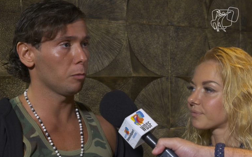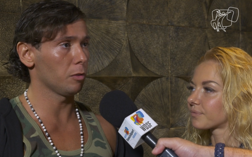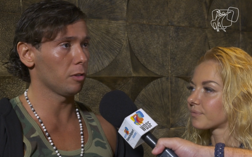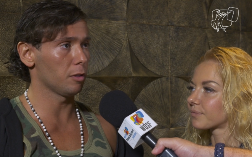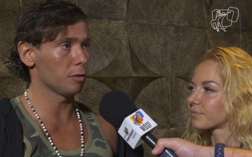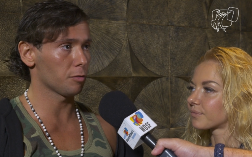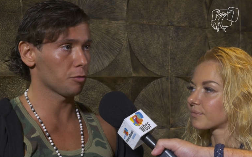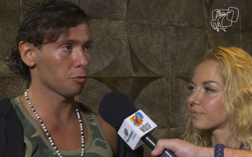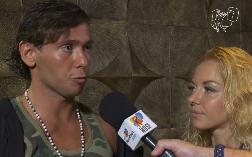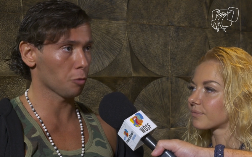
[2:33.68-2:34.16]
Speaker 1: to be
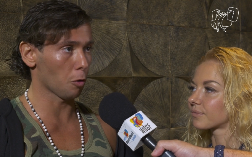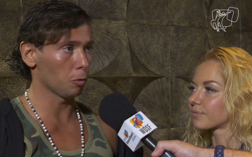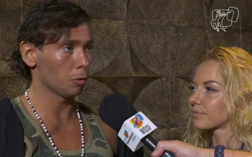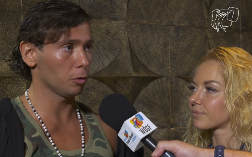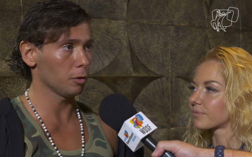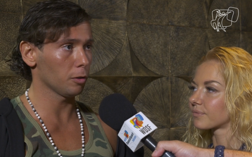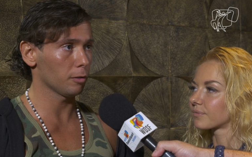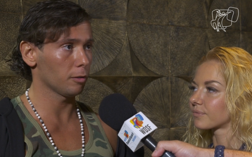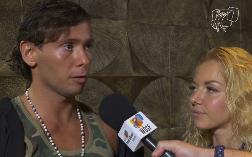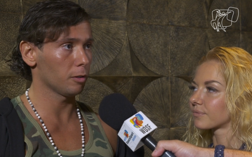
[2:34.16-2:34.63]
the
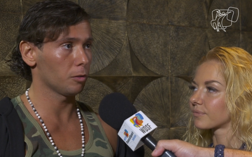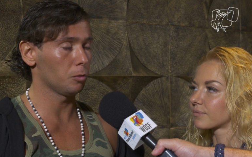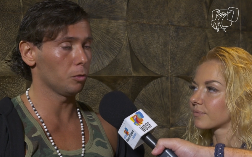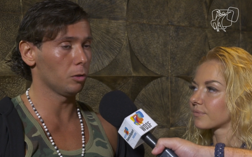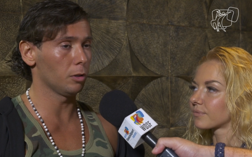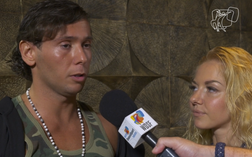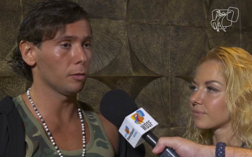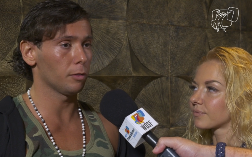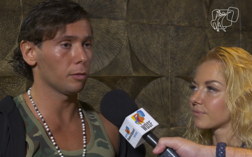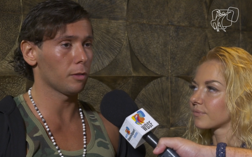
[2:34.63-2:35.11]
strong.
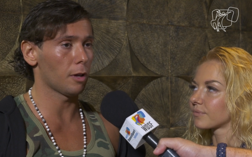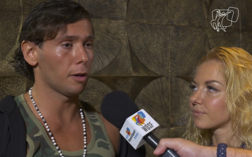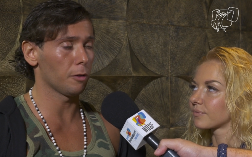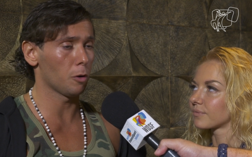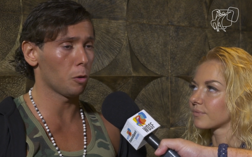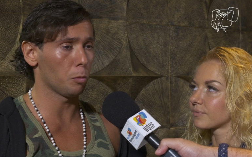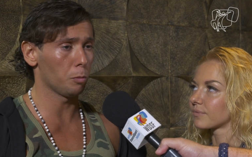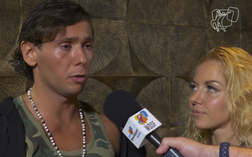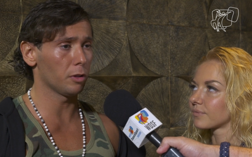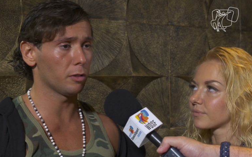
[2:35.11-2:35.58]
Really, I
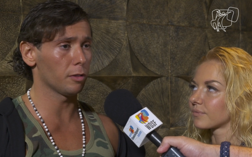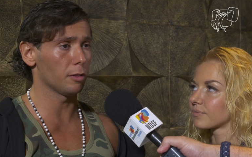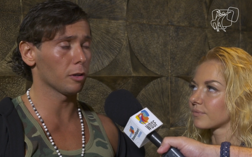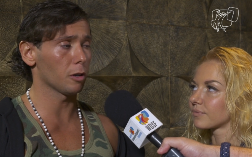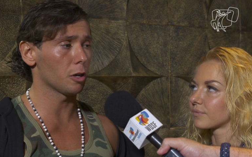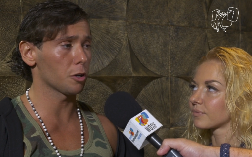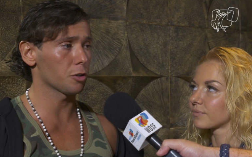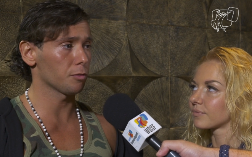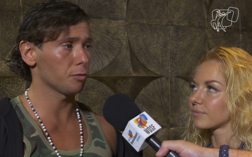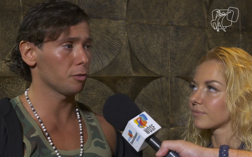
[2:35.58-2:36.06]
hope that
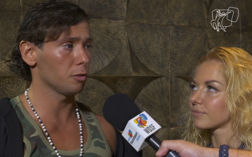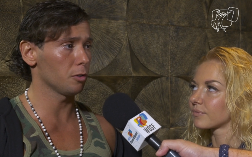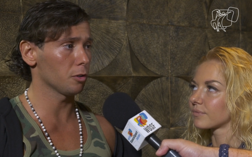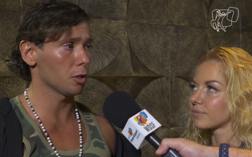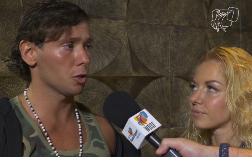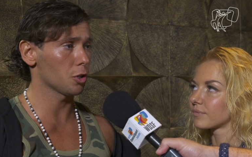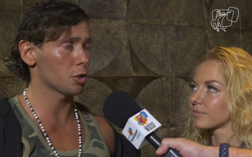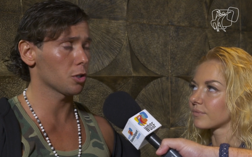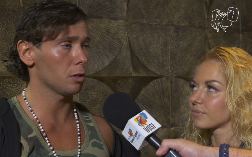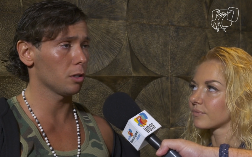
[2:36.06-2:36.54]
the Russian
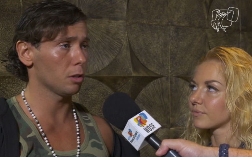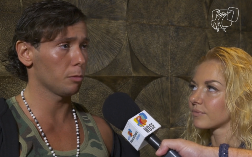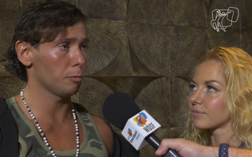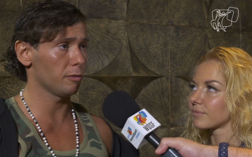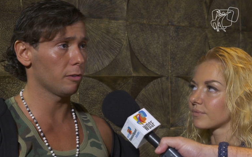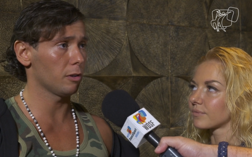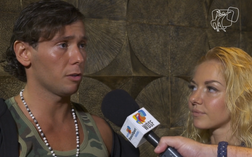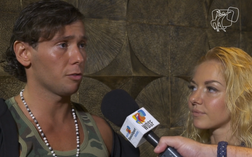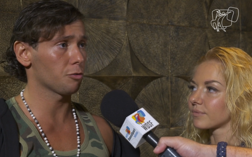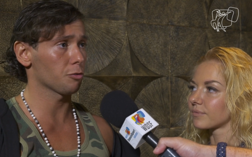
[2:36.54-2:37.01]
Federation going to
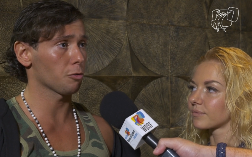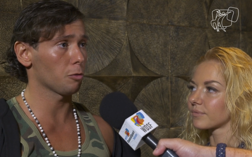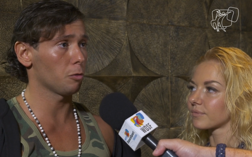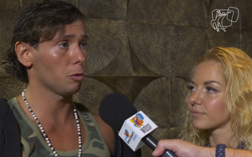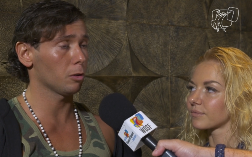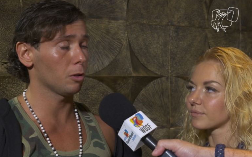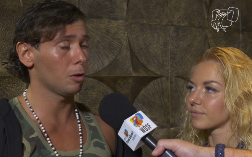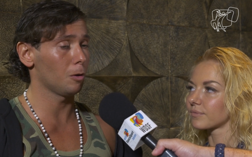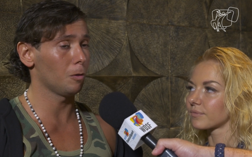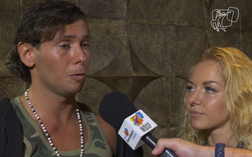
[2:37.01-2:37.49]
be very
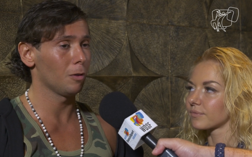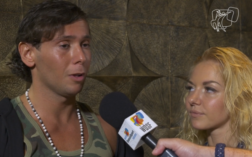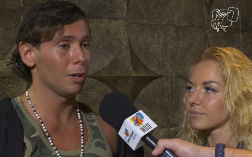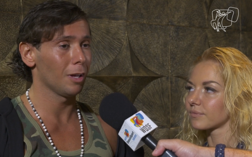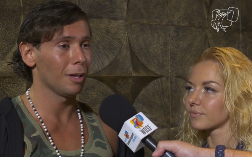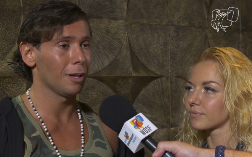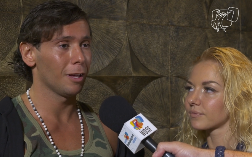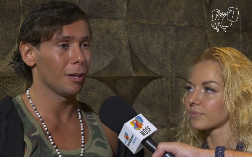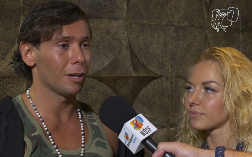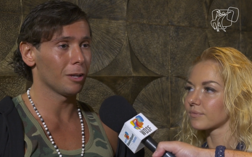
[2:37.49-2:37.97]
strong now.
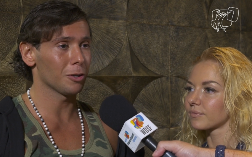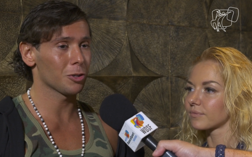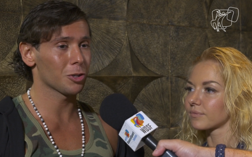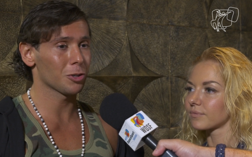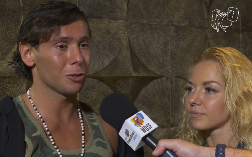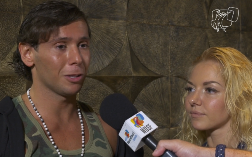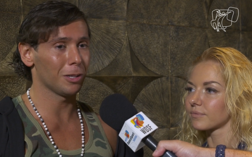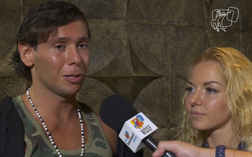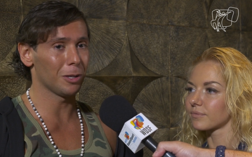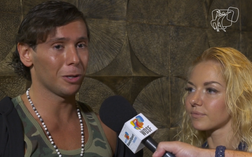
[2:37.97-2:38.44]

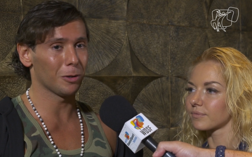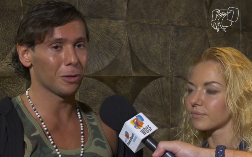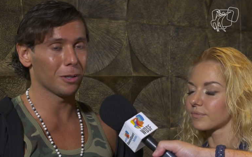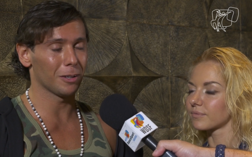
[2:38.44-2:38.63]
Actually,